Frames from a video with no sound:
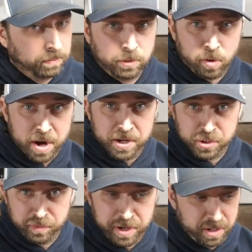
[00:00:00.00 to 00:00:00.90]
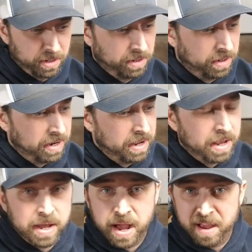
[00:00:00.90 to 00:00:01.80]
crank is over here.
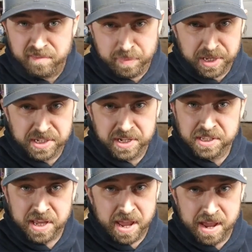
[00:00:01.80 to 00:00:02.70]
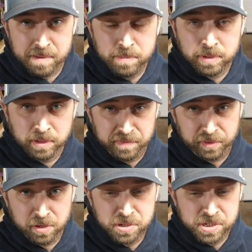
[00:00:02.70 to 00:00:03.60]
I have pistons, cam,
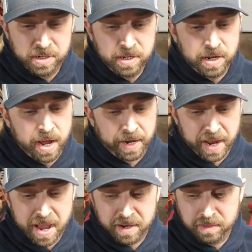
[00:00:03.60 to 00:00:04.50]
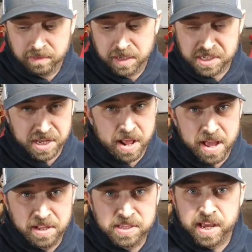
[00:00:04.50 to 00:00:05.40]
lifters. I got a set of
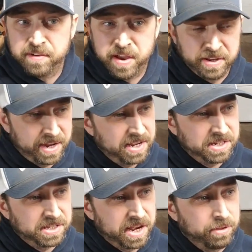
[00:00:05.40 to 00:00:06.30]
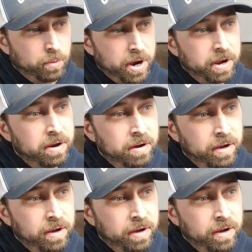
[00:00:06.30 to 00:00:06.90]
heads. I have head gaskets on the way.